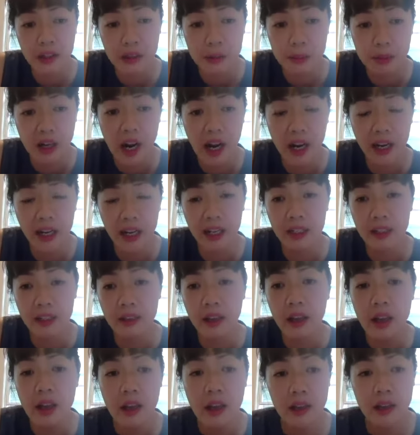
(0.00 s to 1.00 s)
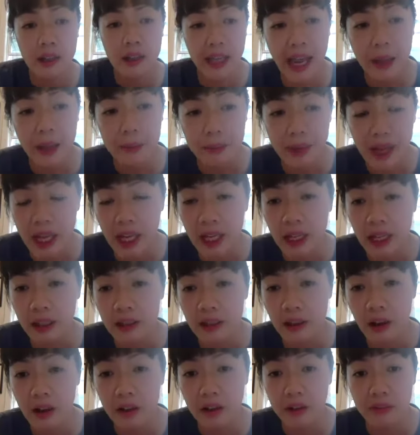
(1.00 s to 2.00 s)
O'Brien
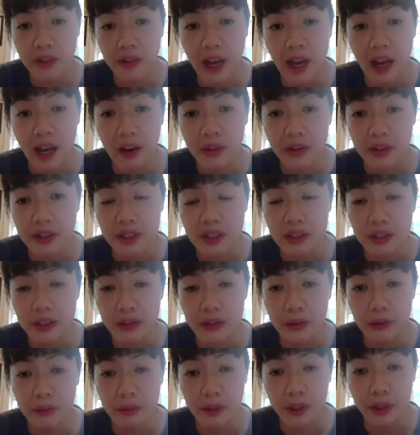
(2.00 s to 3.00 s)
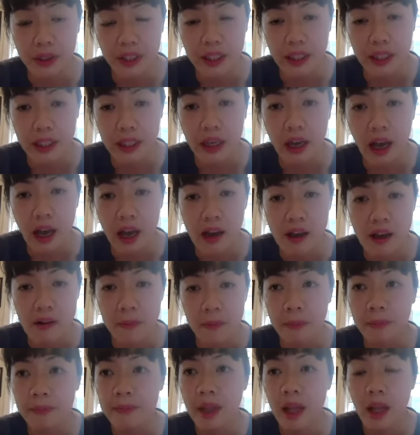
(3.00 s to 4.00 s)
campaigned on a vow to really
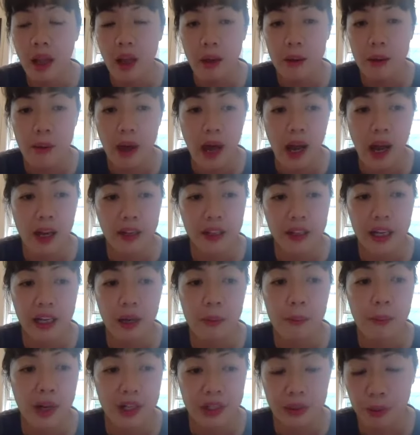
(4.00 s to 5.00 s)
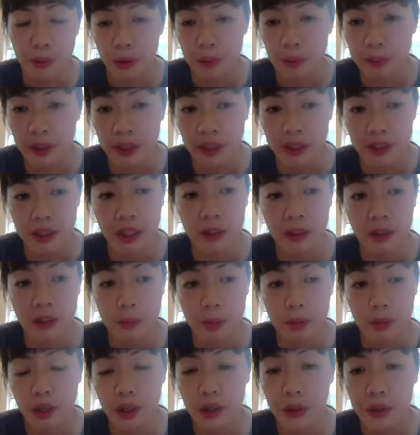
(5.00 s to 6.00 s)
um, uh, take a much more militant
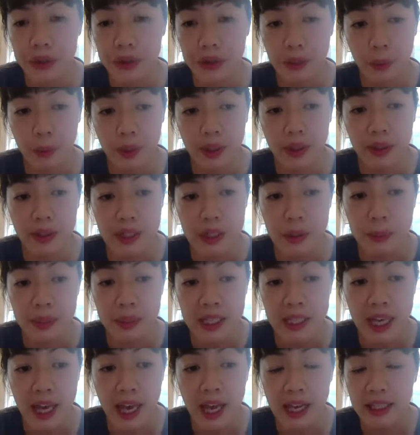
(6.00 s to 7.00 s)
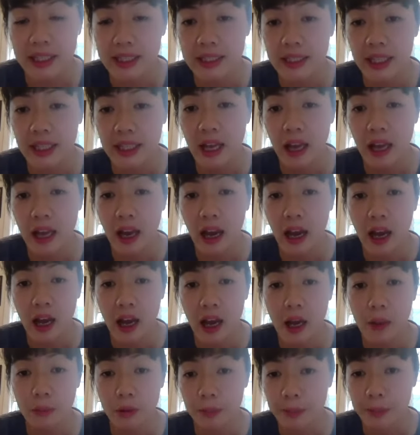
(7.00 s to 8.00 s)
approach with UPS,
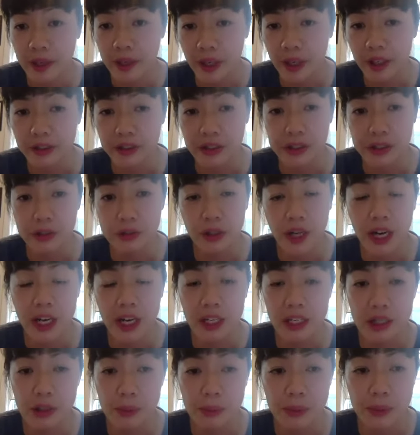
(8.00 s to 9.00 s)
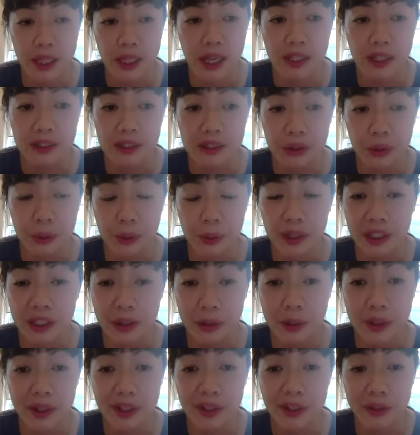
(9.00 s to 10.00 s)
uh, prepared to strike UPS in
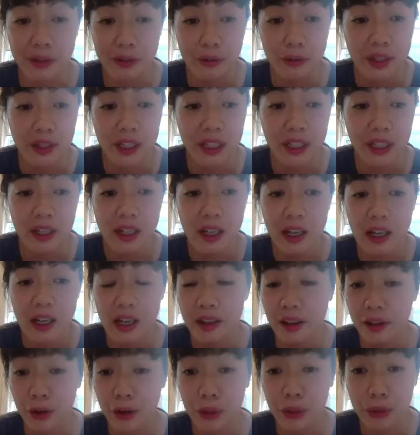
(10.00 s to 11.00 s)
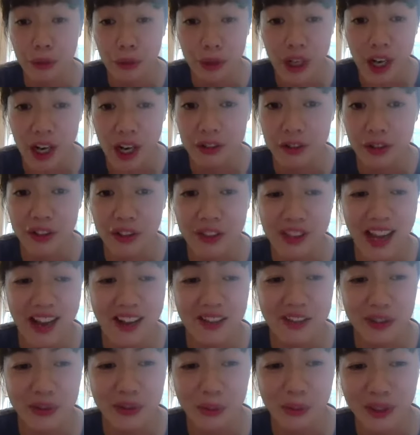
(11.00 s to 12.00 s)
2023. There are
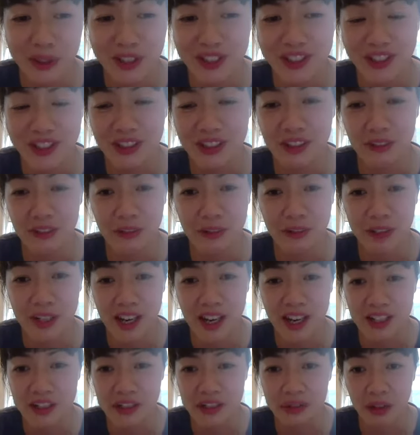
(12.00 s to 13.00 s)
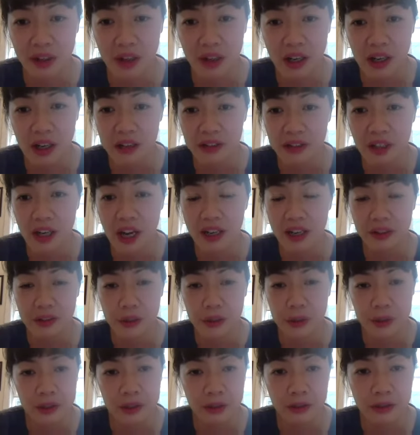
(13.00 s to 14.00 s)
300,000 workers under the national contract,
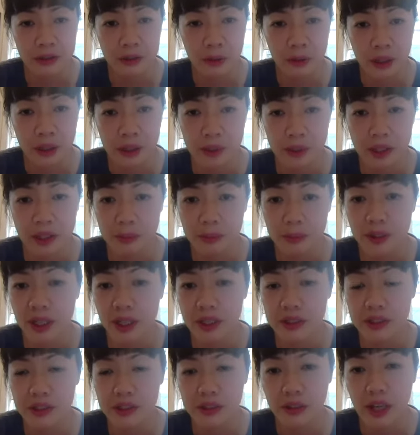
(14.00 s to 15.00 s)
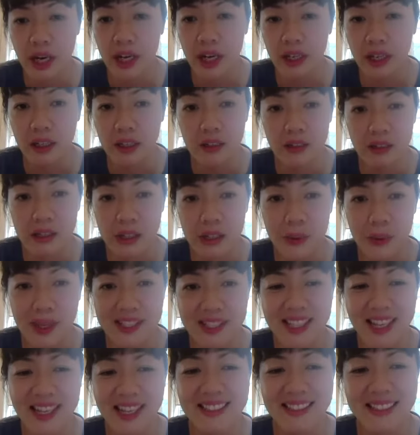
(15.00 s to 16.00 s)
so certainly the biggest strike the
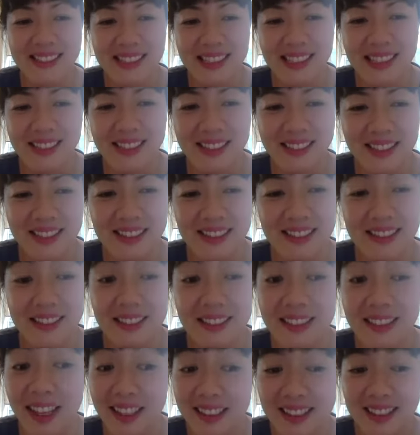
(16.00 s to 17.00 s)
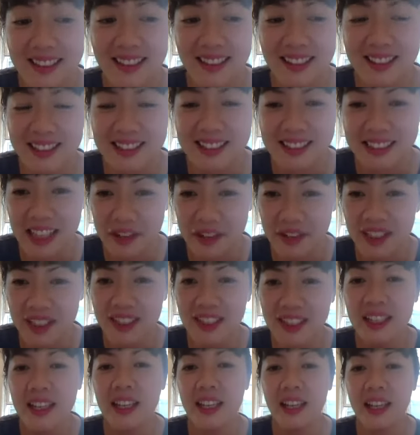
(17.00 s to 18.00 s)
US has seen since the
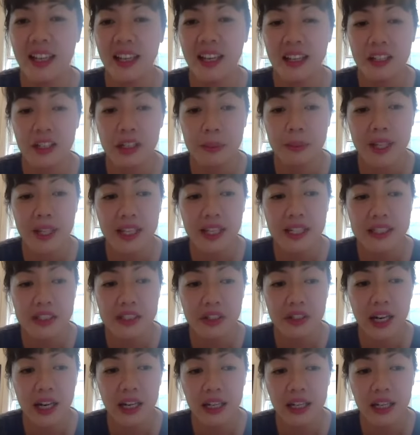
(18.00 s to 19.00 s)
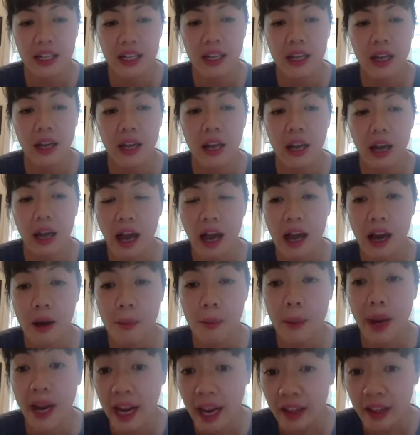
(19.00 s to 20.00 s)
1997 UPS strike.
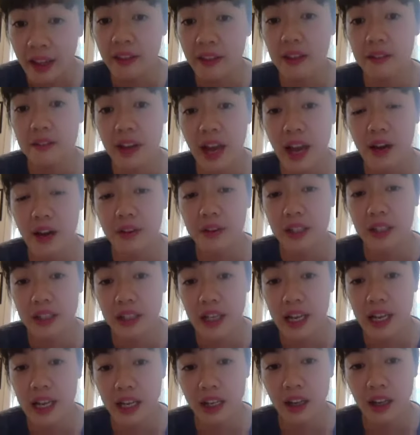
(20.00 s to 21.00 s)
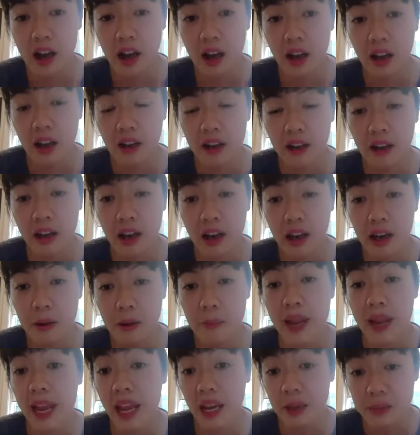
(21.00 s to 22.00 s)
Um, and they vow to take on
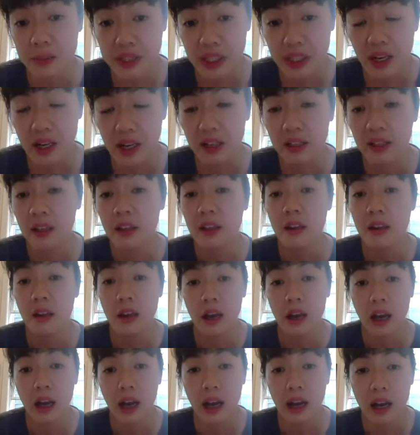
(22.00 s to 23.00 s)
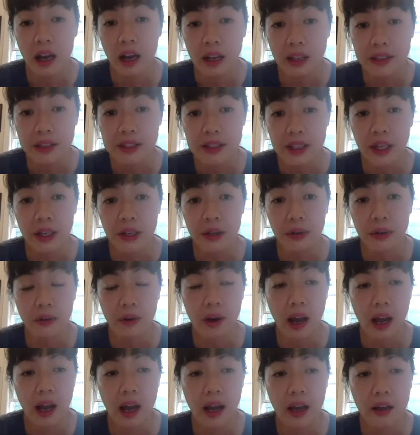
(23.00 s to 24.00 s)
um, Amazon. Uh,
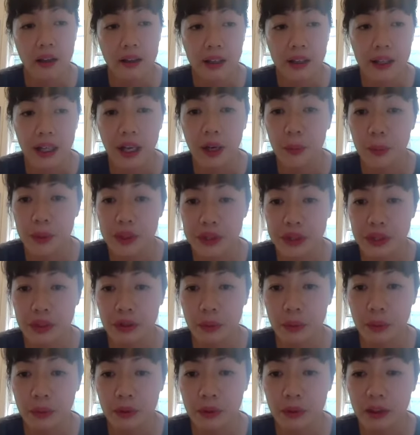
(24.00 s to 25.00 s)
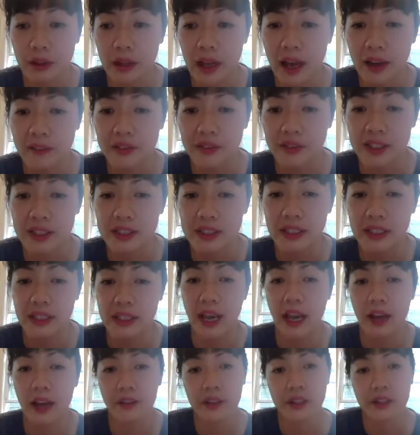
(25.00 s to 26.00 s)
so uh, you know we will have to see
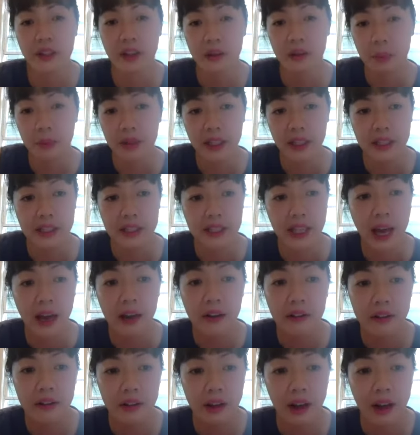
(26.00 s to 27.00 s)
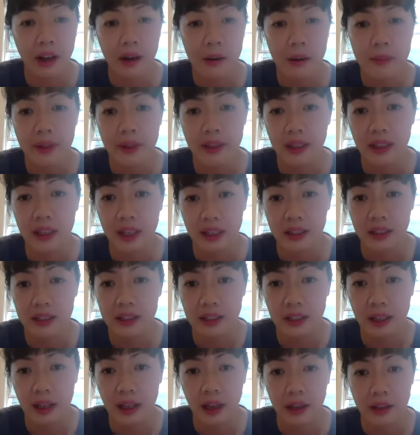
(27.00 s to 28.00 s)
how this all plays out um, in the
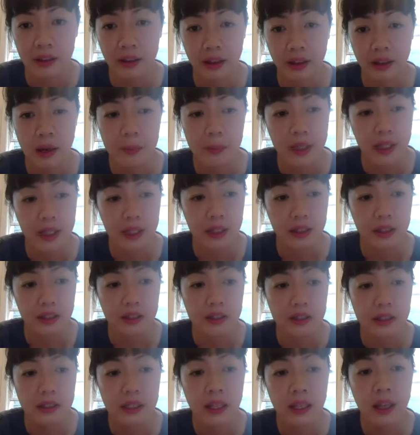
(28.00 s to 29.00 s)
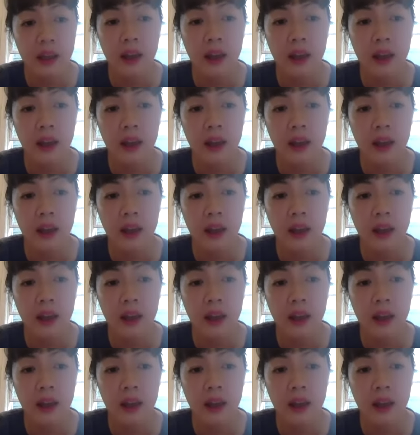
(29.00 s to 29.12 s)
next in the coming years.